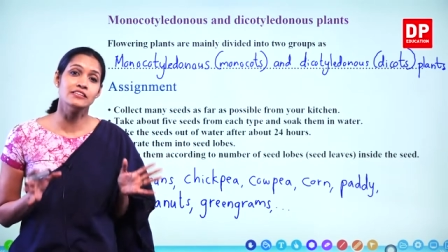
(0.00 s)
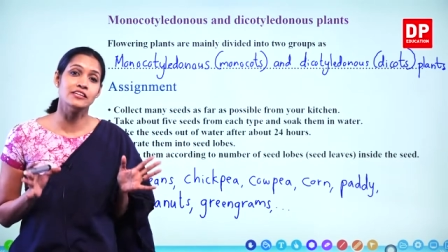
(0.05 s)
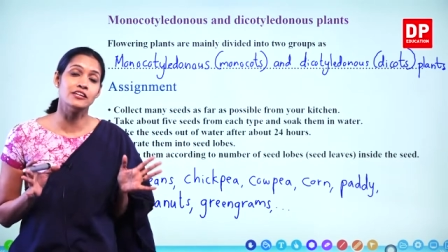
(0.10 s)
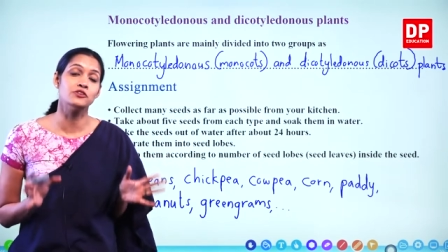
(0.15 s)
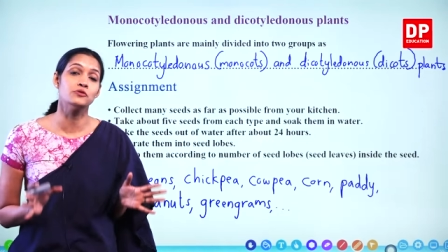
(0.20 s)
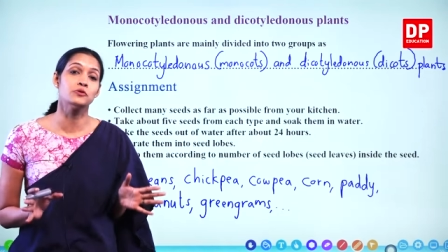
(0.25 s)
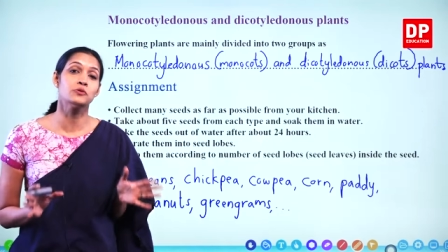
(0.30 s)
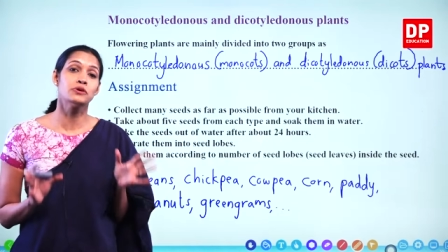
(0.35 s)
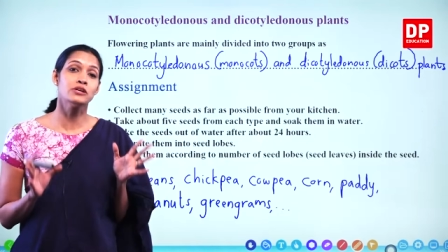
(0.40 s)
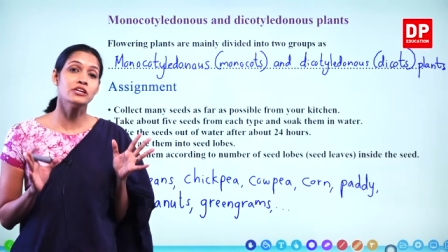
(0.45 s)

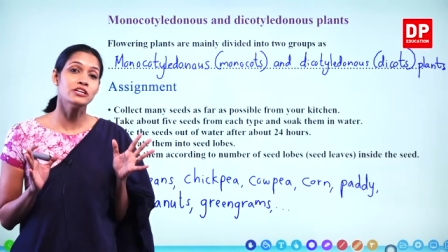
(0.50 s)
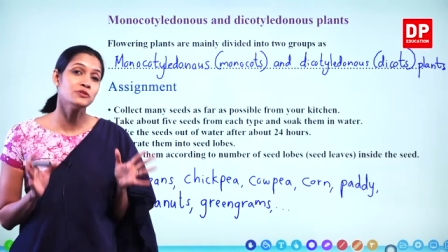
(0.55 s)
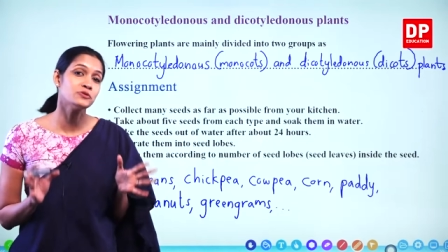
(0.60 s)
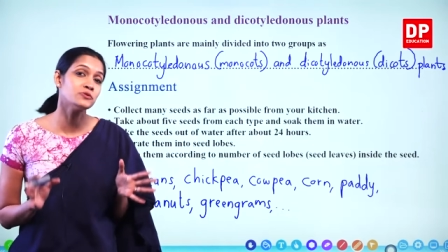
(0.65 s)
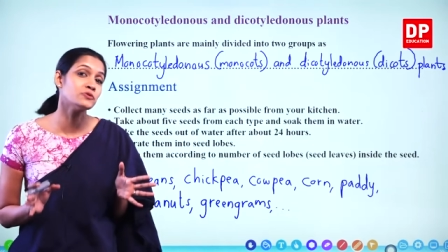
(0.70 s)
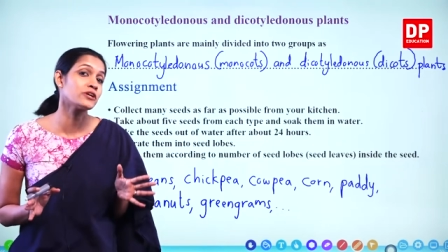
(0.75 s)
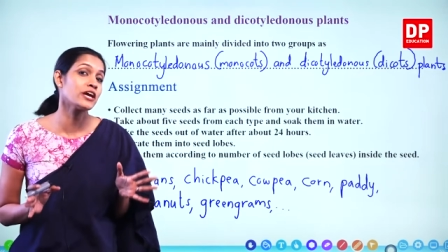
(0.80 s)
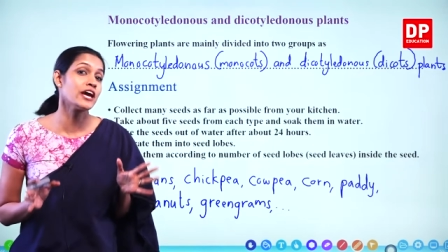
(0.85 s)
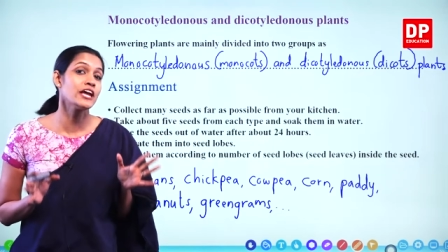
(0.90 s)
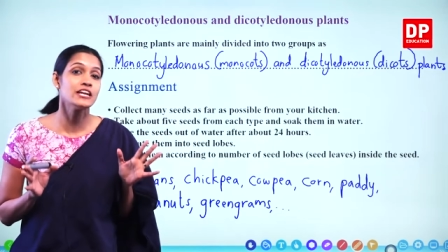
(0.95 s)
then only
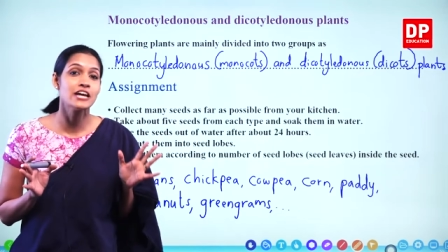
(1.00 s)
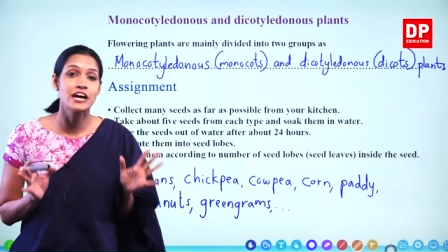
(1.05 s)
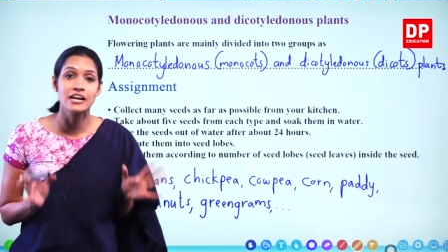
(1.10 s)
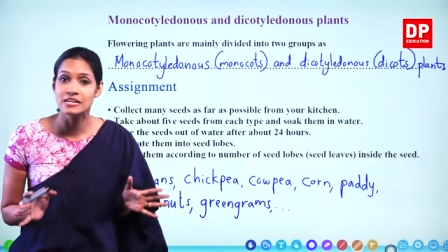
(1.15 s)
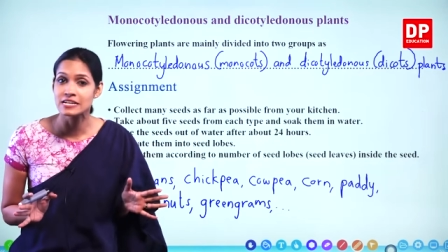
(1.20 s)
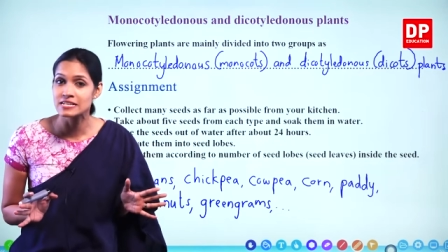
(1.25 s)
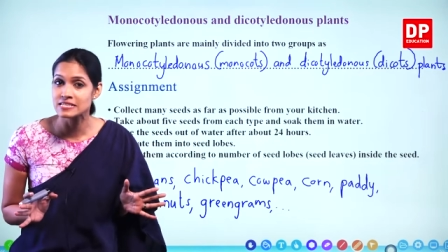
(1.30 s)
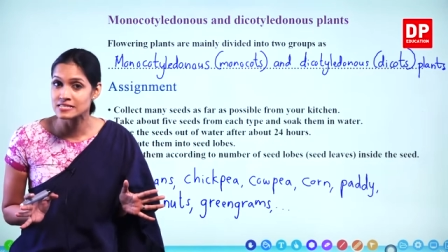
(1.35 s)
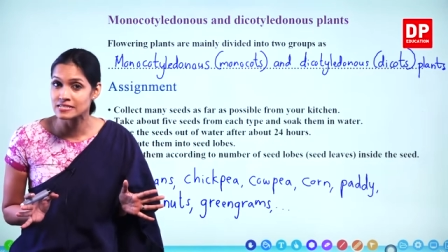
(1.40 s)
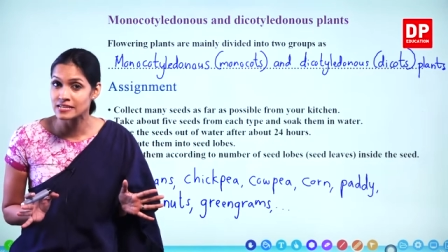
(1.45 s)
you can
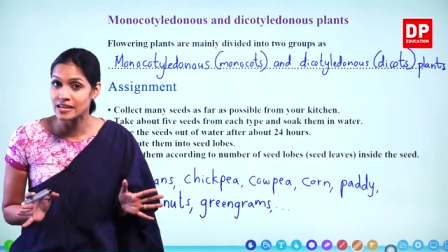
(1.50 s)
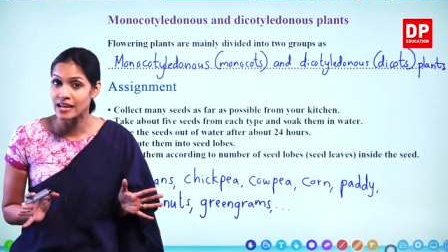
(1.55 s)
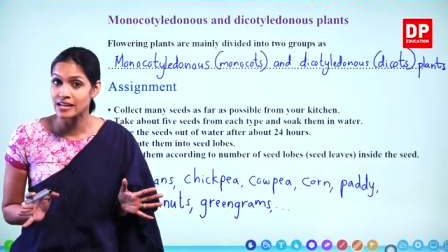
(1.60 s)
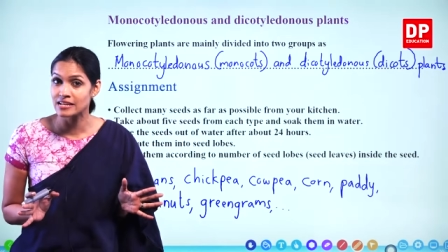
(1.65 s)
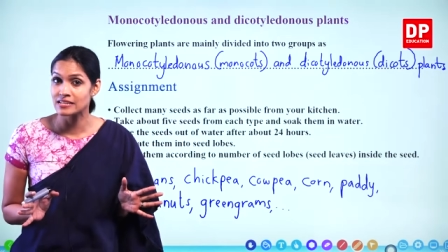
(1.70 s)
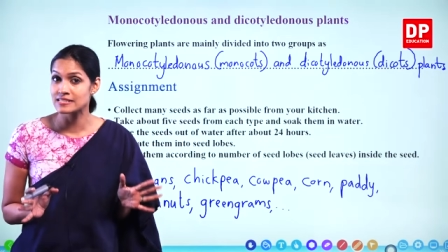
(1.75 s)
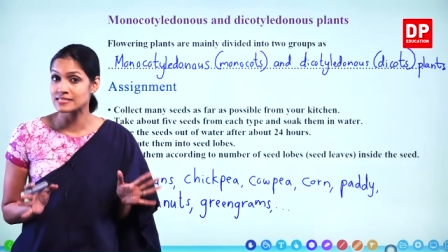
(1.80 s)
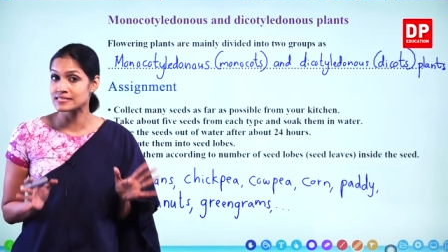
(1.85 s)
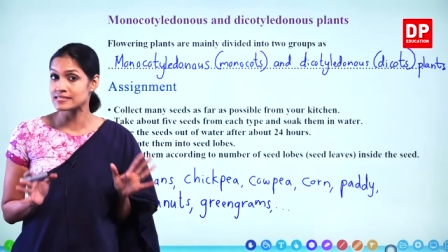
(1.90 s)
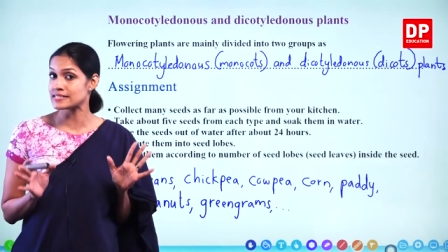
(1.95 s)

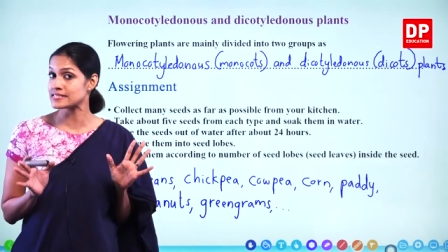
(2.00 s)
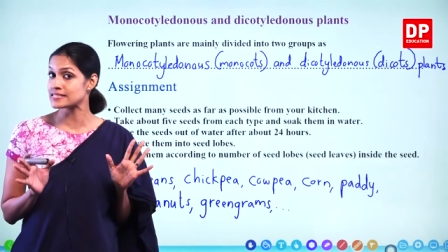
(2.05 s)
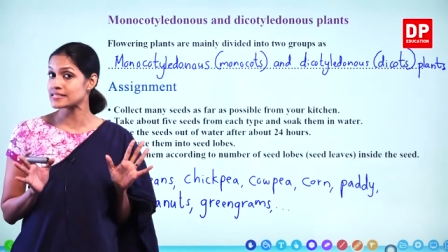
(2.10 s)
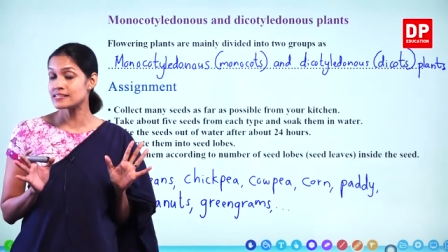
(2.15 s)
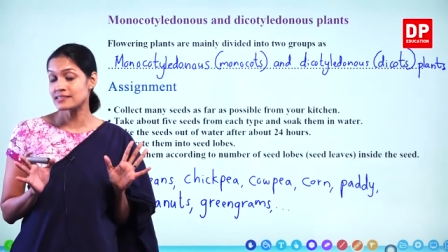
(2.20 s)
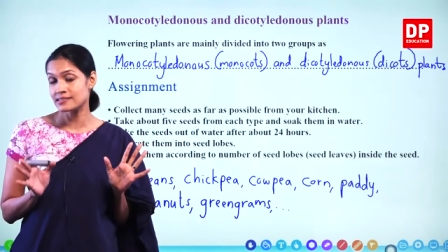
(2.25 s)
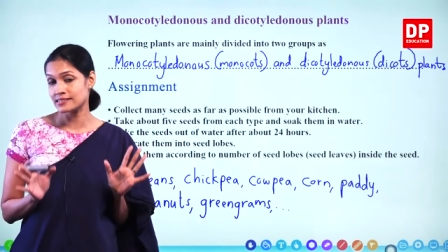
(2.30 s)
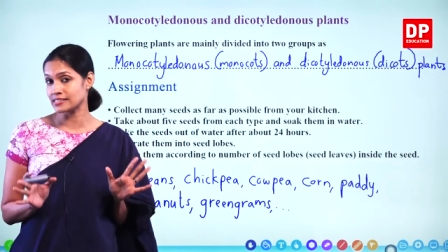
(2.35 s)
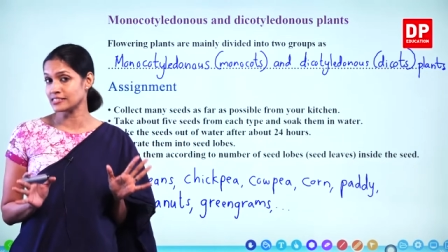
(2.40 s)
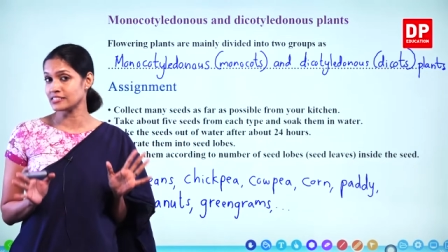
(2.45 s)
understand this
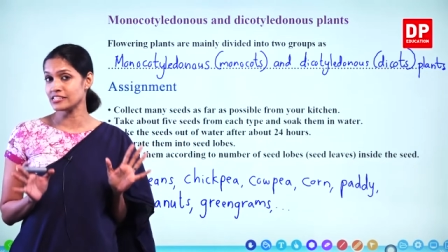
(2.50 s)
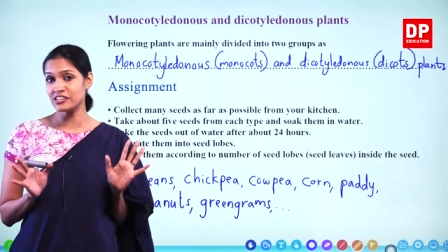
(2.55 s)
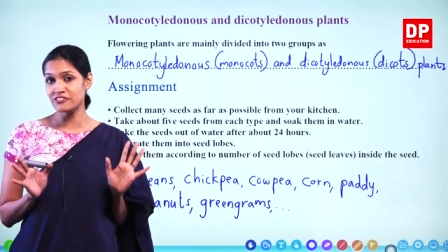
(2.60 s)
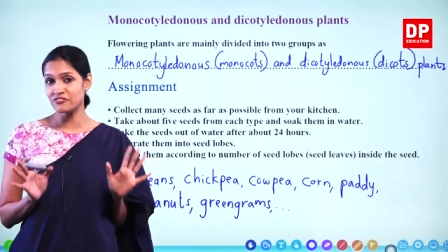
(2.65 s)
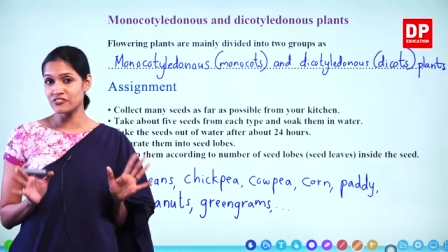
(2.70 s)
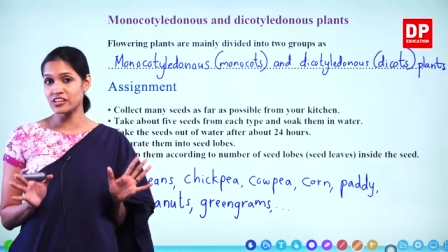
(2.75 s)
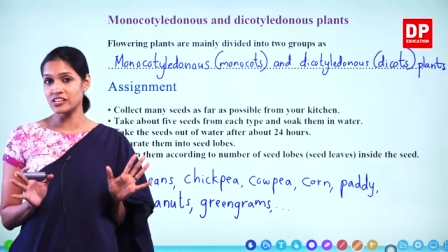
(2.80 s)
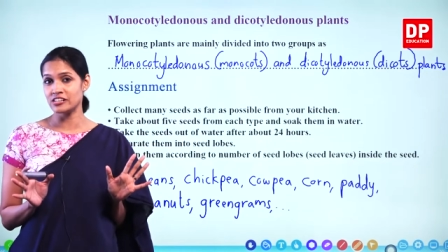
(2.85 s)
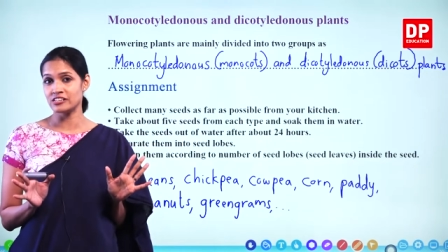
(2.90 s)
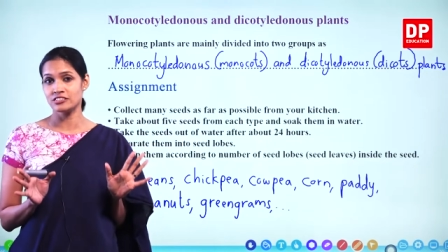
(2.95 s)
lesson really
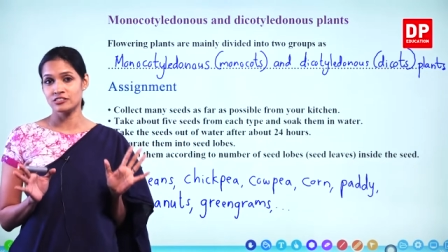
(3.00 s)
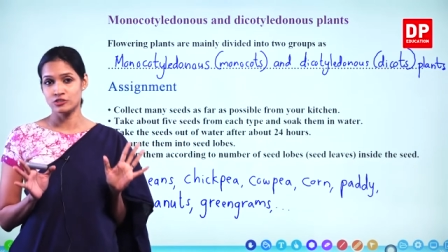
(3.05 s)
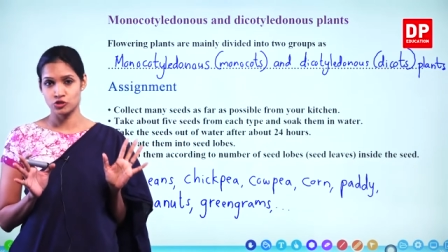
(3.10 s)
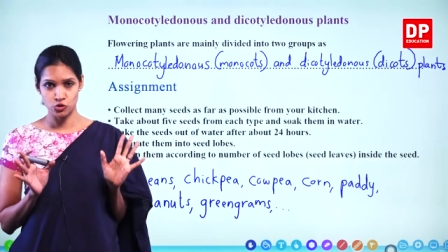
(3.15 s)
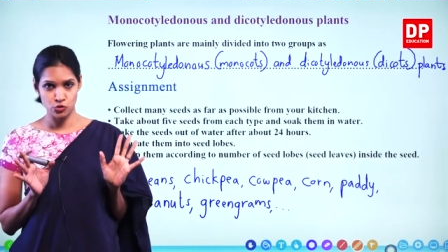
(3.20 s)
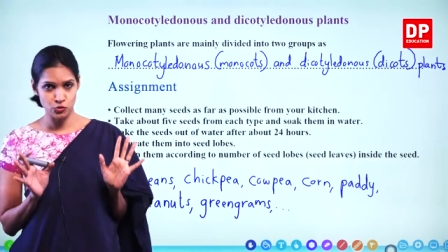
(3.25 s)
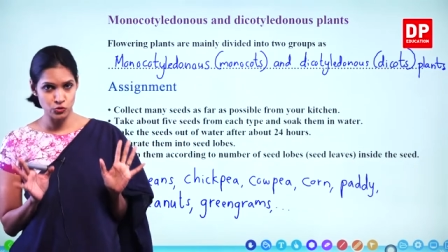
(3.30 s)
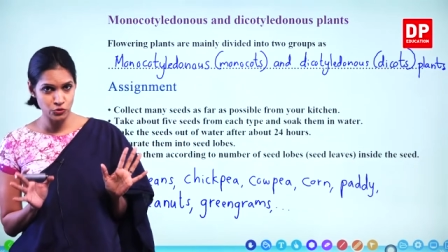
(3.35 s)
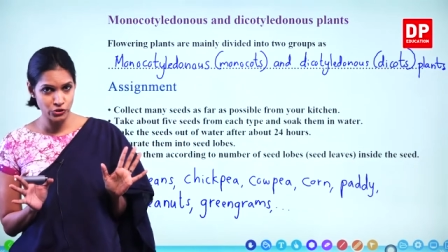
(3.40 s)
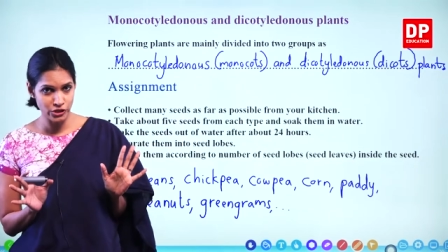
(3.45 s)
well.
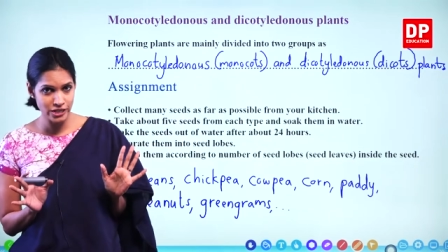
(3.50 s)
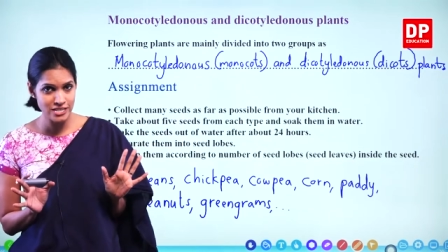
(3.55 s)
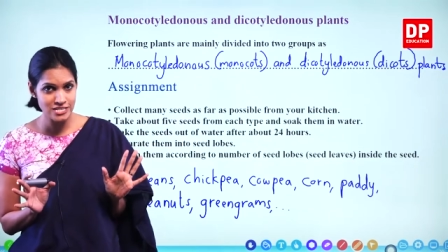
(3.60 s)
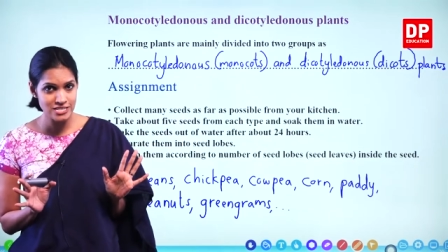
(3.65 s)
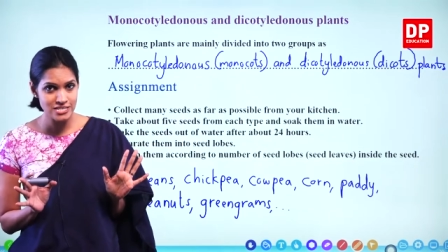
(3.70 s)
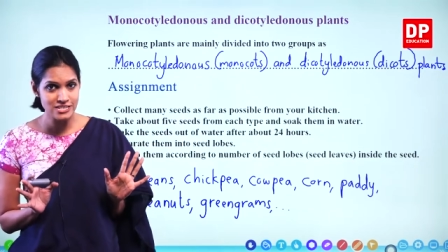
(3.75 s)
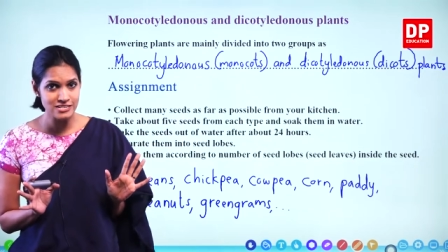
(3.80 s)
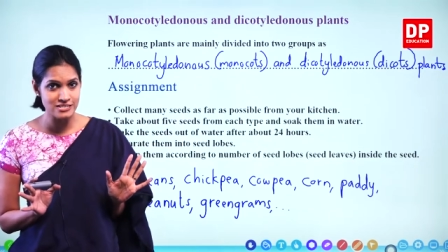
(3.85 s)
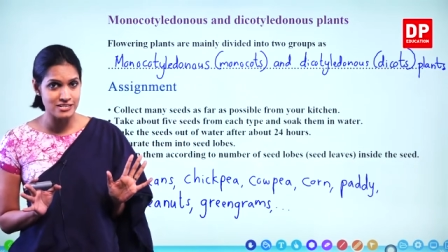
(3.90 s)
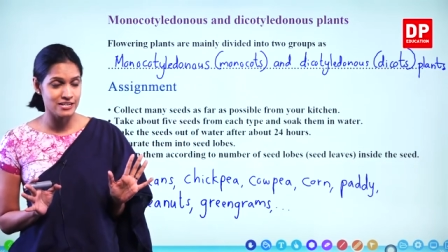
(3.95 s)
Okay,
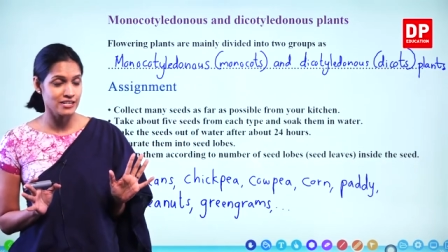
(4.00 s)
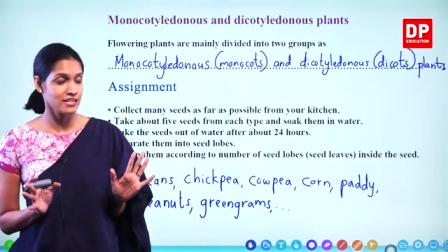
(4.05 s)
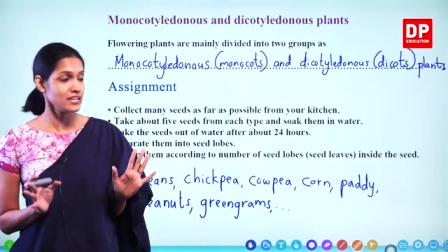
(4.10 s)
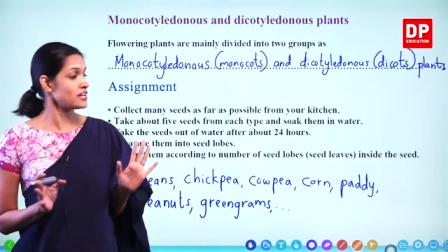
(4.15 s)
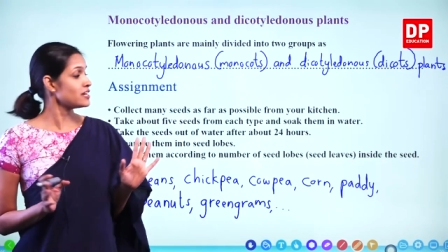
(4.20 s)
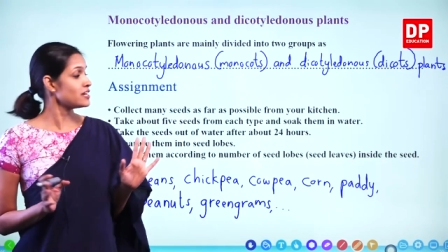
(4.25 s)
children.